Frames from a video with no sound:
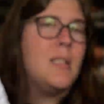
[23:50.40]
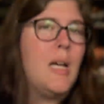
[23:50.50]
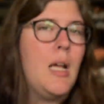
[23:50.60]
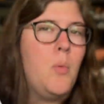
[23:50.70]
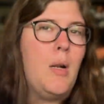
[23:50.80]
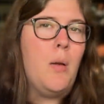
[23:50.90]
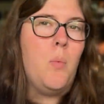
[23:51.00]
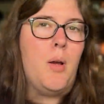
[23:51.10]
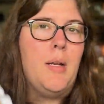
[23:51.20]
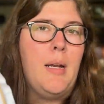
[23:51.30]
kind of what I
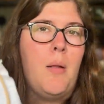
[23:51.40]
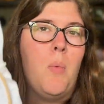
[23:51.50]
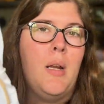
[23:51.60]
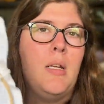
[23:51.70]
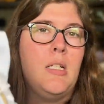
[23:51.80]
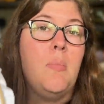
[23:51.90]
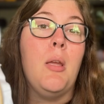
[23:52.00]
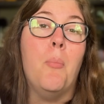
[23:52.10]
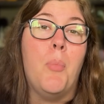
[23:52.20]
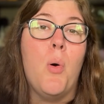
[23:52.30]
wanted it. I wanted it to be
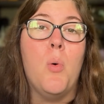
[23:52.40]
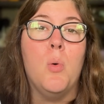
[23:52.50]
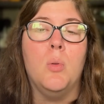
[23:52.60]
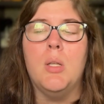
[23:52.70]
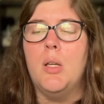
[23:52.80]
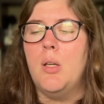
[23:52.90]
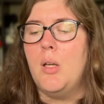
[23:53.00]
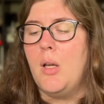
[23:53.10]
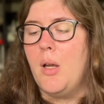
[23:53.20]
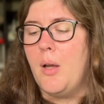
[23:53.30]
a bold
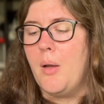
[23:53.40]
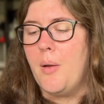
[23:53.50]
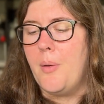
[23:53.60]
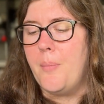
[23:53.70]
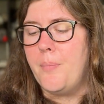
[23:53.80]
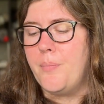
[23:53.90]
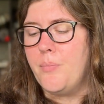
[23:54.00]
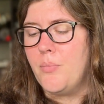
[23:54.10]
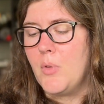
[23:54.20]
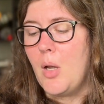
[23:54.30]

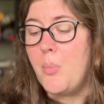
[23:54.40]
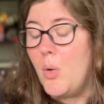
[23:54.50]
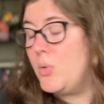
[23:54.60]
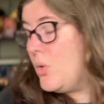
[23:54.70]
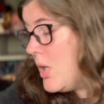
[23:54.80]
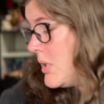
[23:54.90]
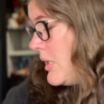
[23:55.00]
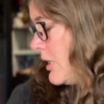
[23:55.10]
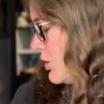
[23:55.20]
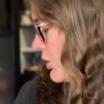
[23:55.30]
cross
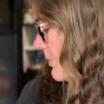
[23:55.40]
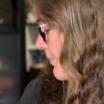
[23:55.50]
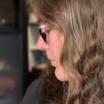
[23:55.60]
stitch.